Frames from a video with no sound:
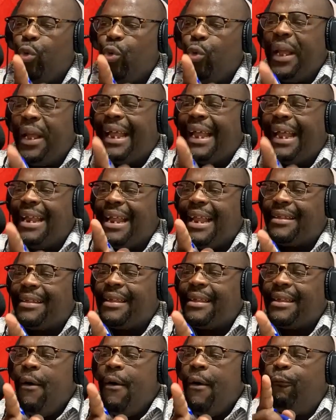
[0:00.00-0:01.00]
wickedness
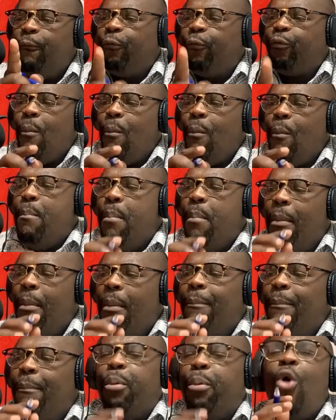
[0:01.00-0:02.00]
from
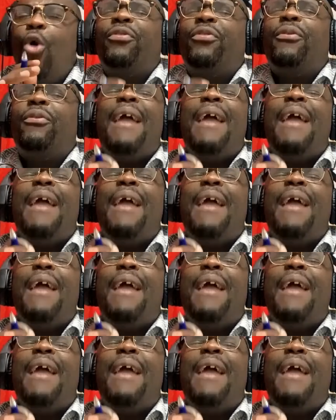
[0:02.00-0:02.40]
both my